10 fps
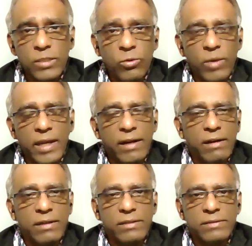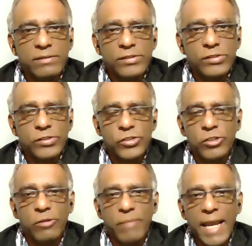were
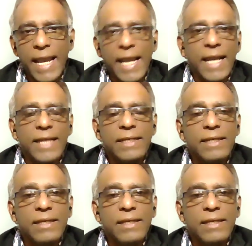so mad